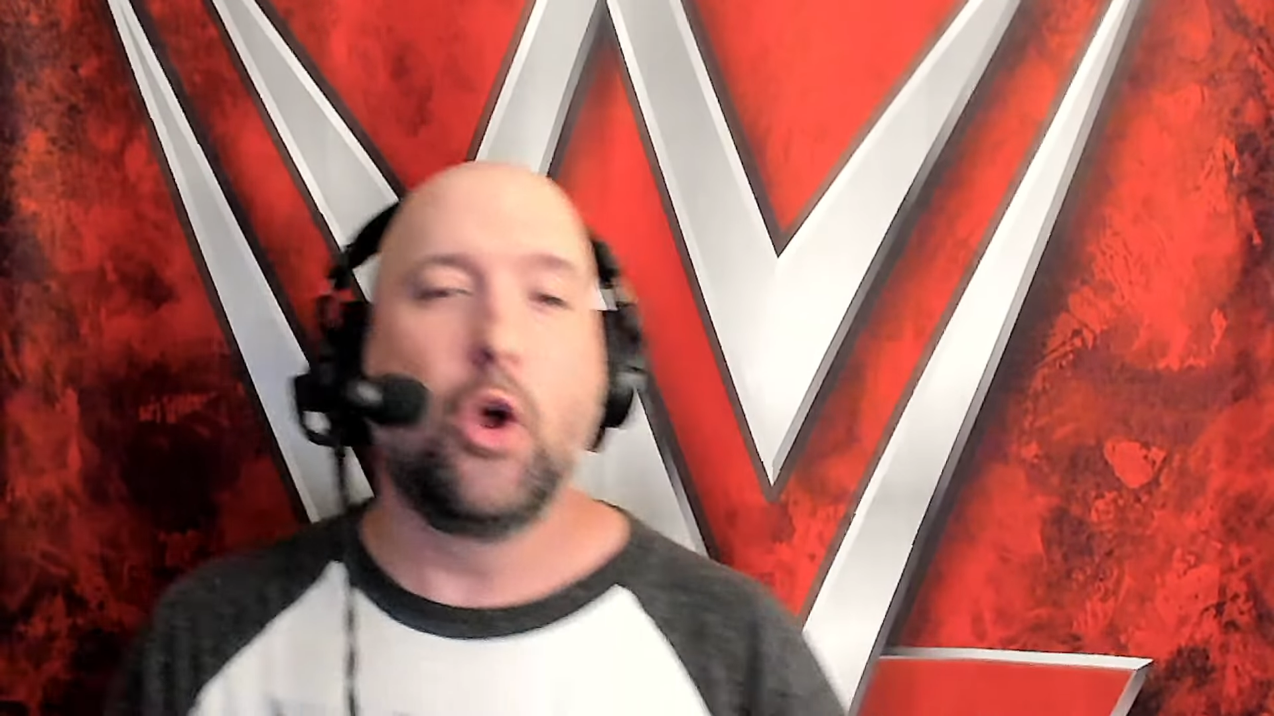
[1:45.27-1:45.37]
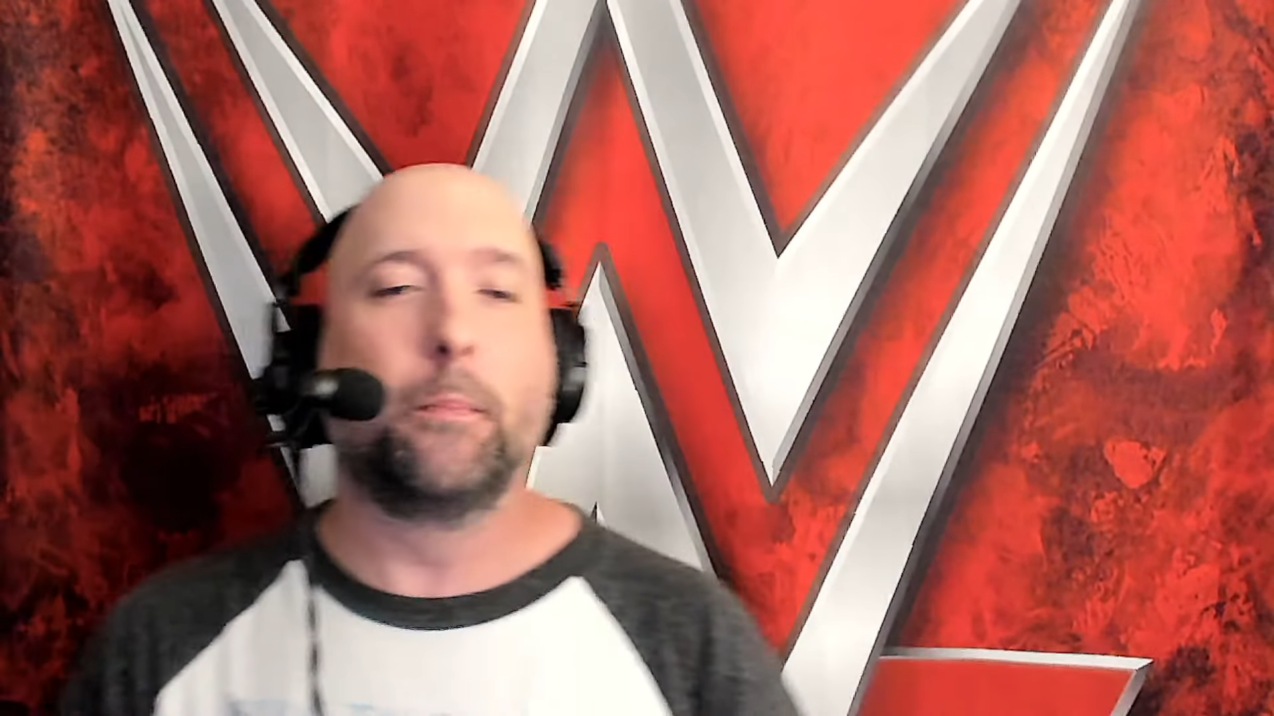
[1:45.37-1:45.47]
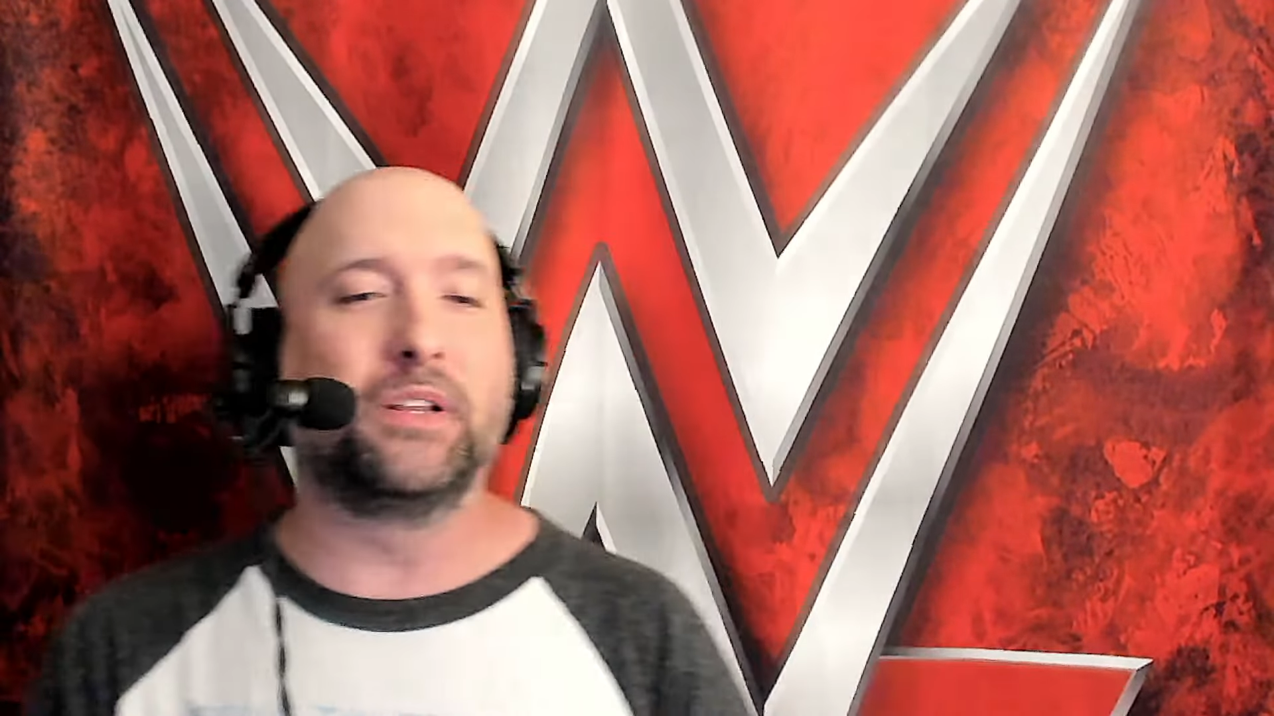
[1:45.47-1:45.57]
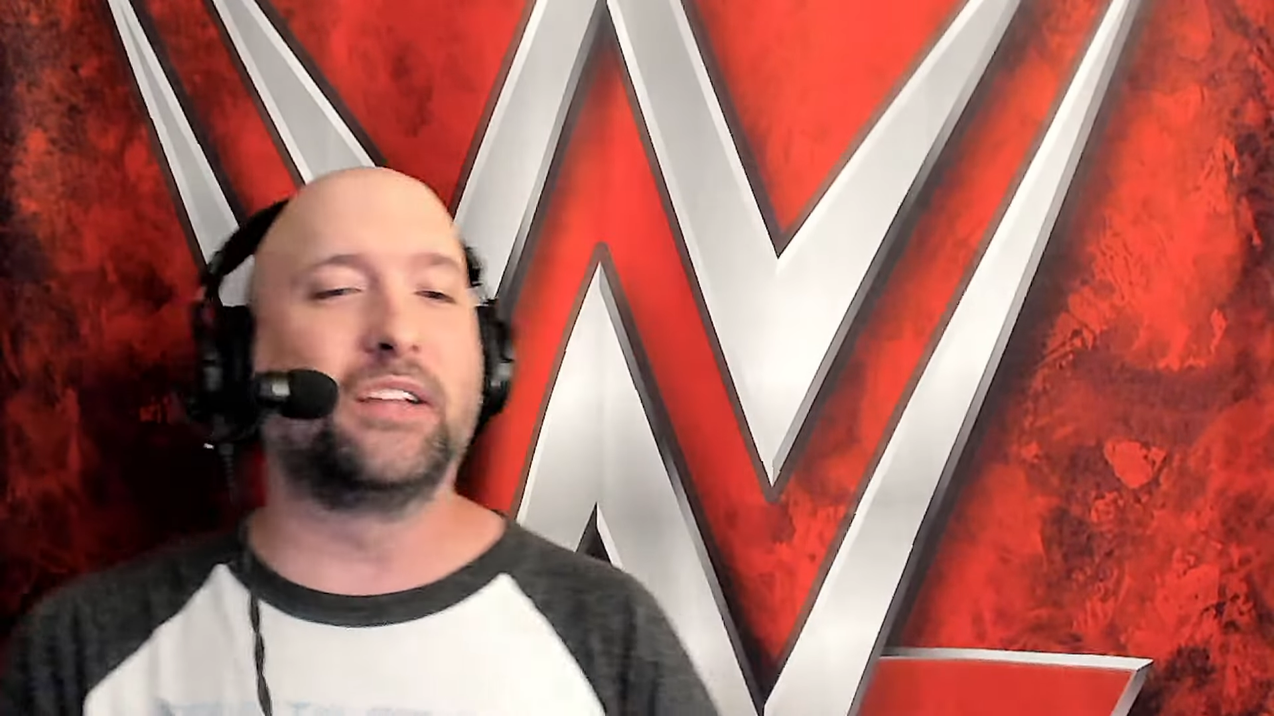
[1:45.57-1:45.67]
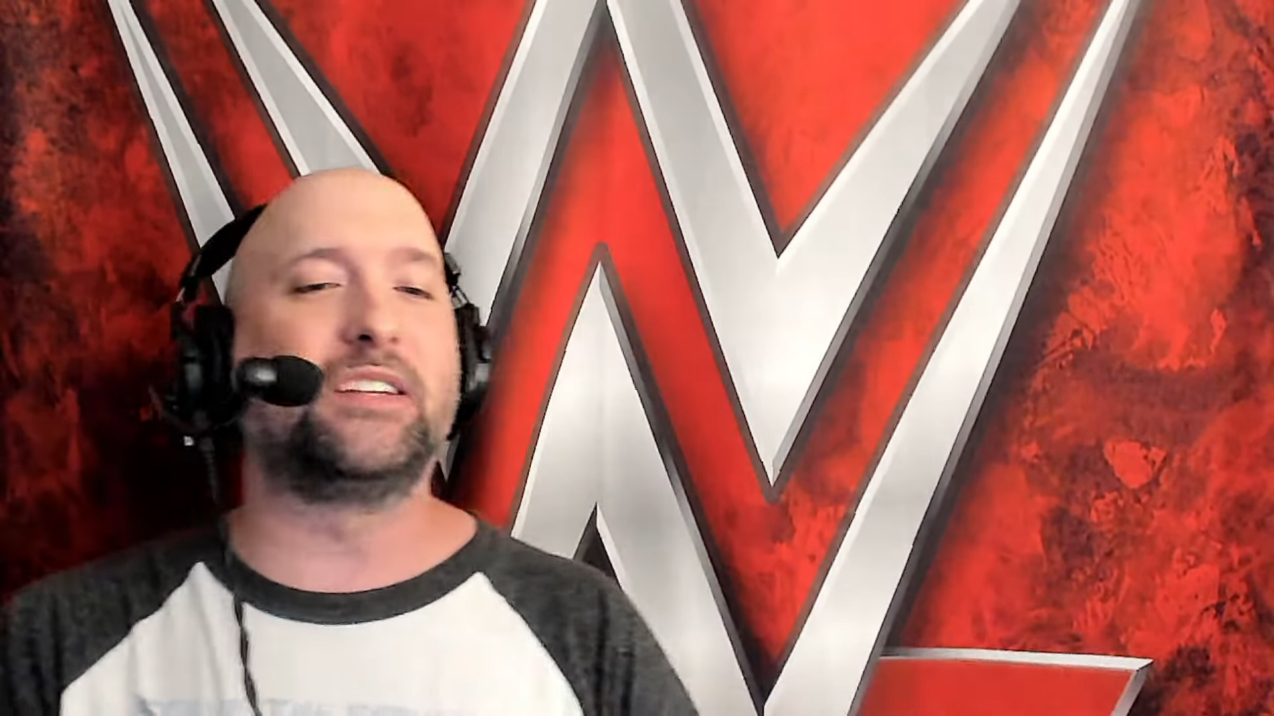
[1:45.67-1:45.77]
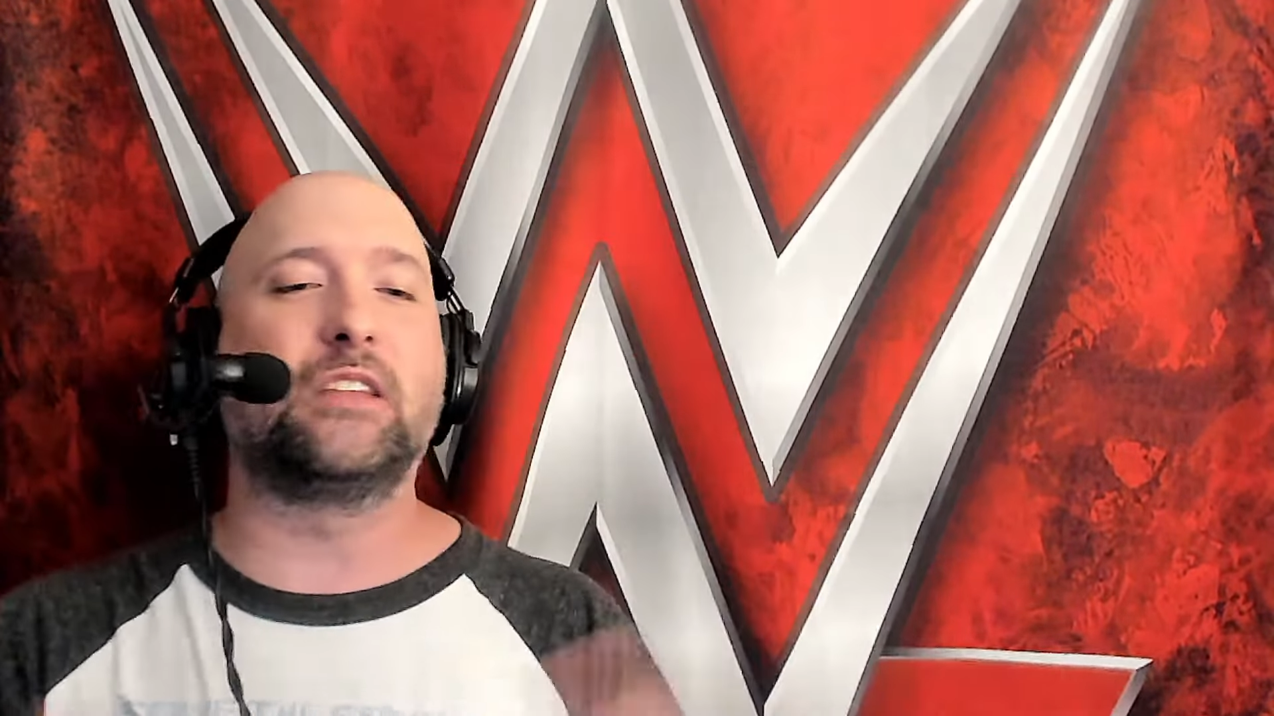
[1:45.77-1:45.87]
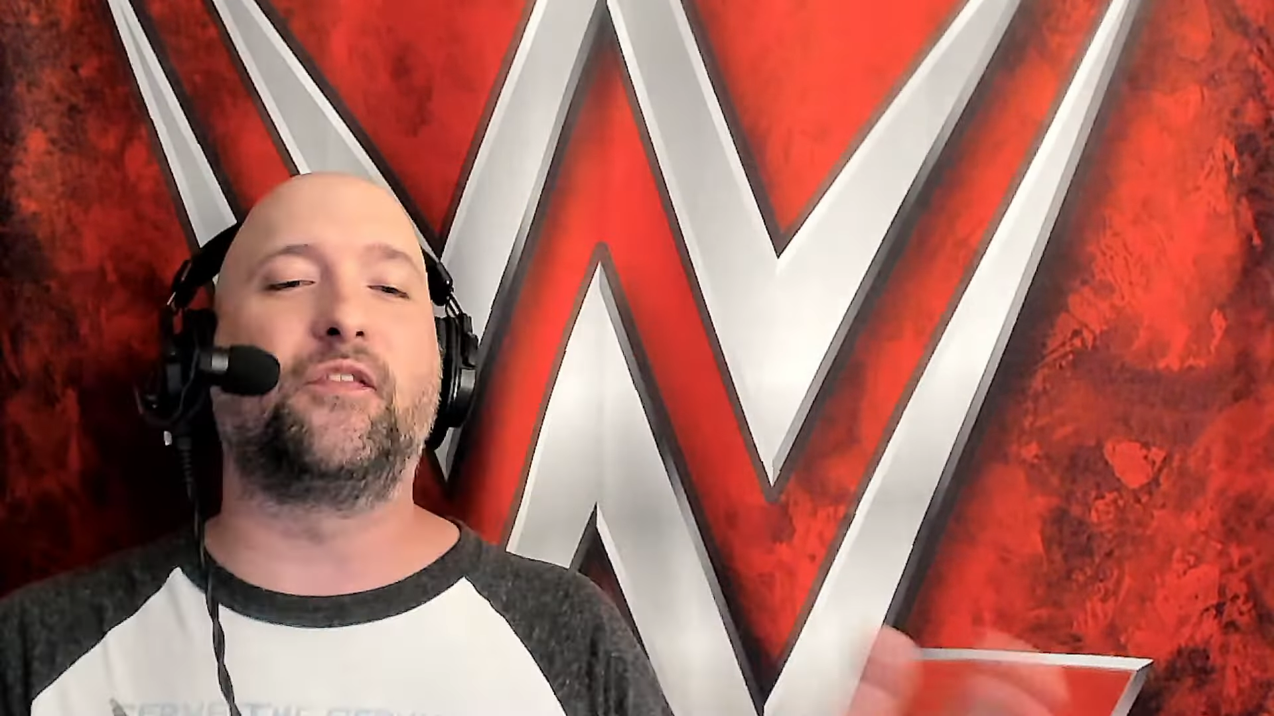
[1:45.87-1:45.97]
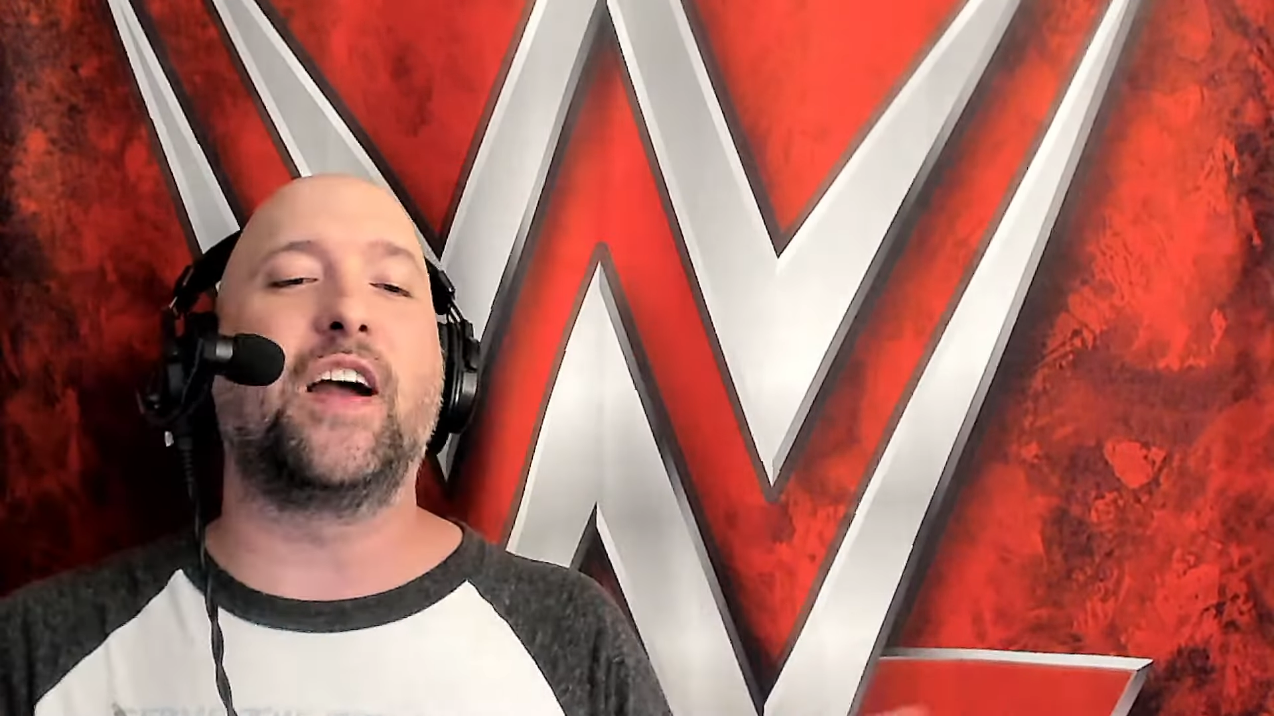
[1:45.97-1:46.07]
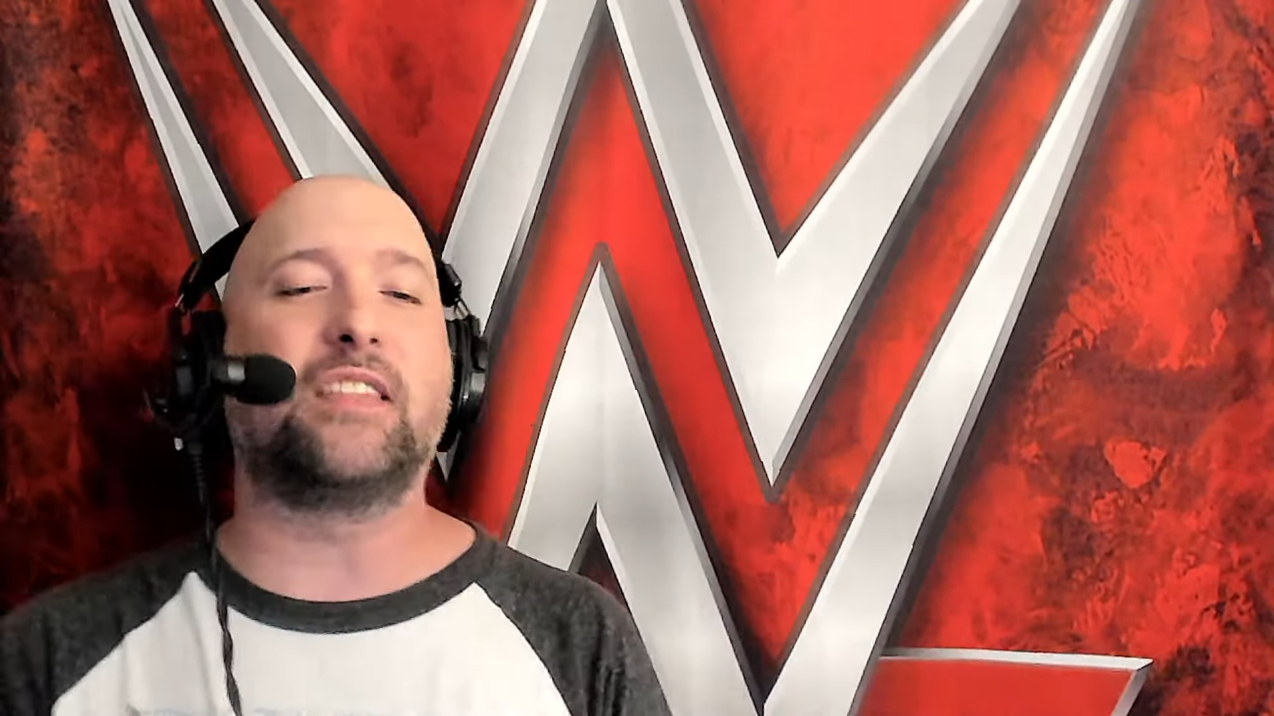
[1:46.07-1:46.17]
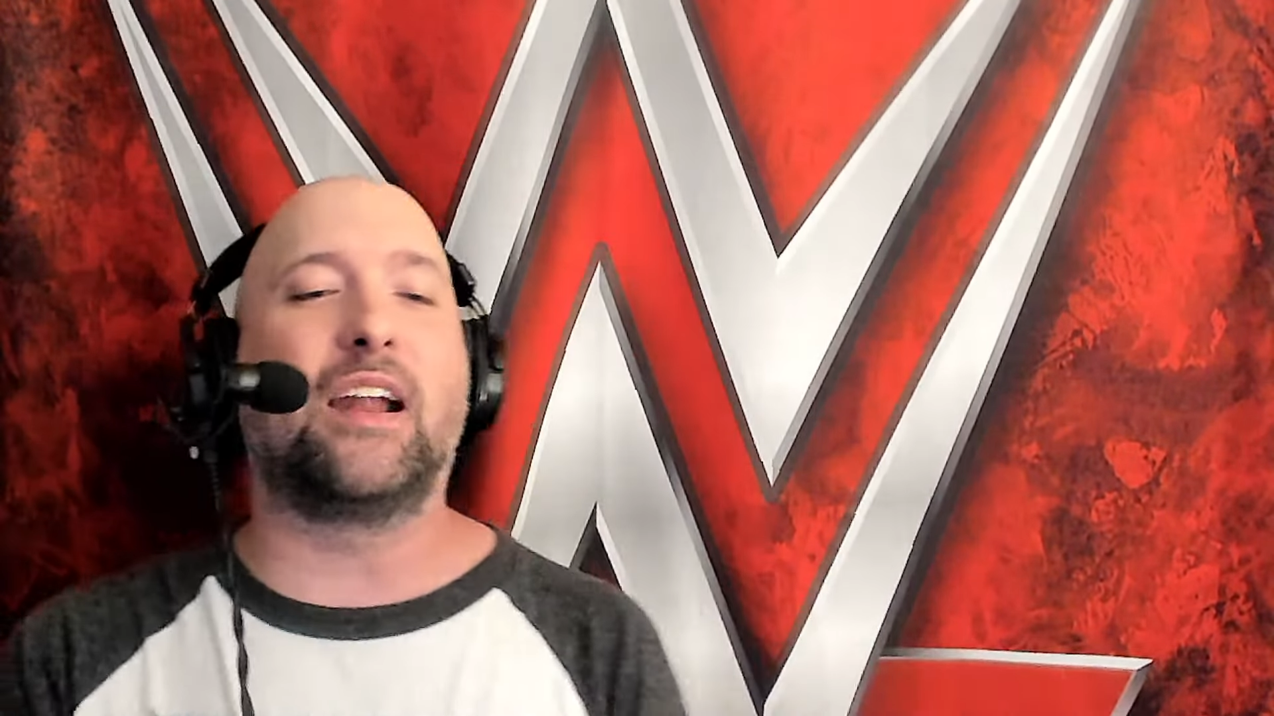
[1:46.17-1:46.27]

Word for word: But this is the fight that